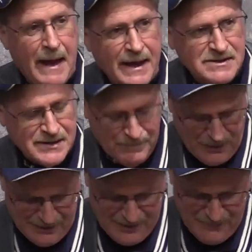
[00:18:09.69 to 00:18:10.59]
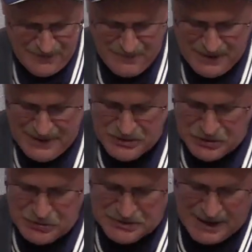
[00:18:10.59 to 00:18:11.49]
basketball MVP and
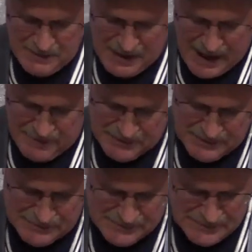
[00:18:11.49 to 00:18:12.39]
two-time captain.